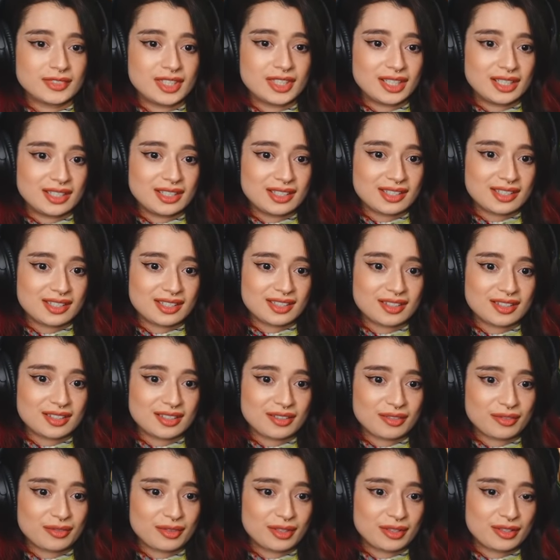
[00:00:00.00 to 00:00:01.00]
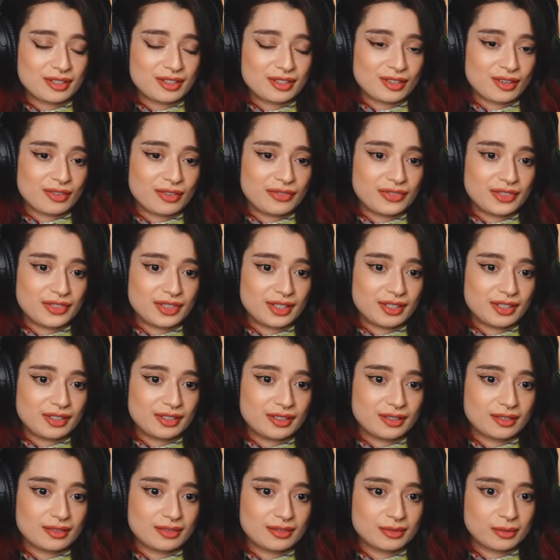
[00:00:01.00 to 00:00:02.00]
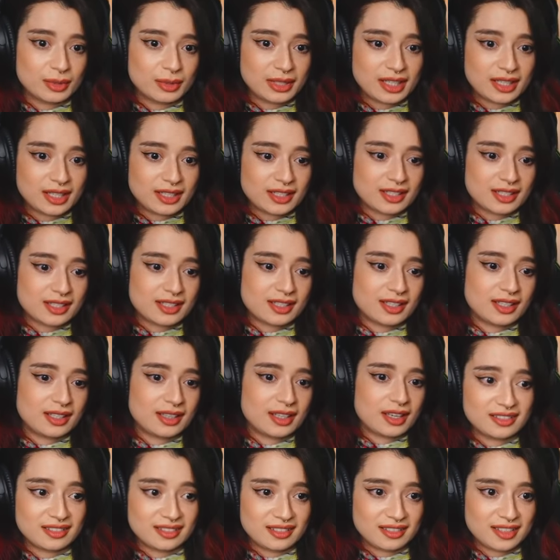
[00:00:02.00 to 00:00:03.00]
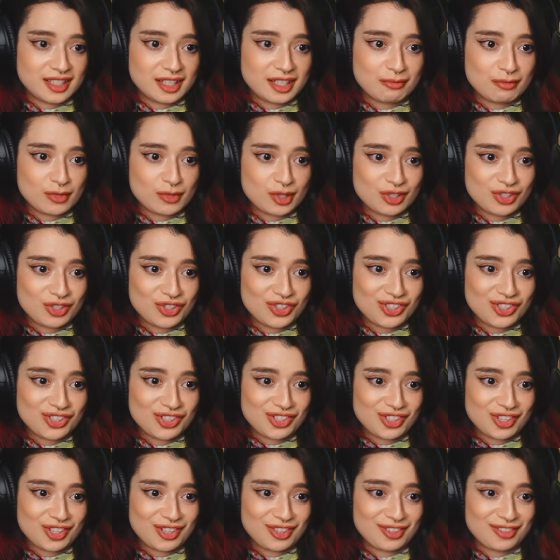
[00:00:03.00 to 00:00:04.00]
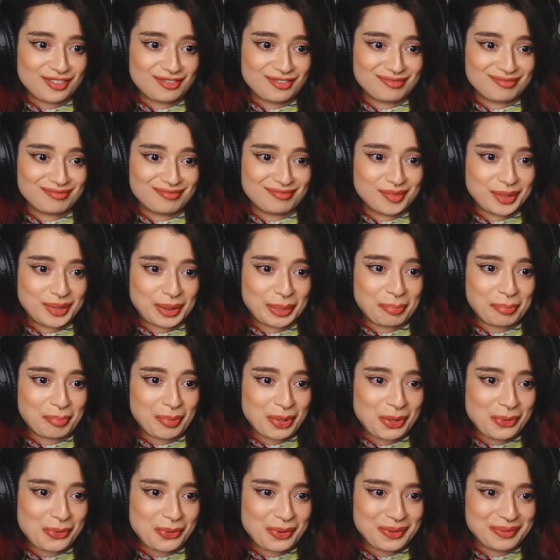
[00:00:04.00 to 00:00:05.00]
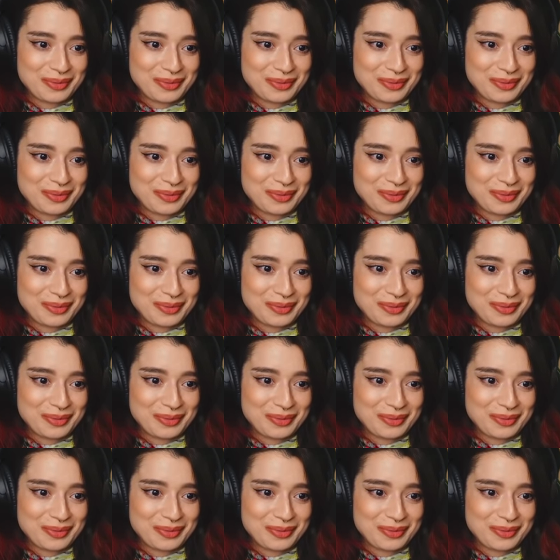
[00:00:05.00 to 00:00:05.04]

He's a real softie. We get to see that in Monsters Inc. with Boo.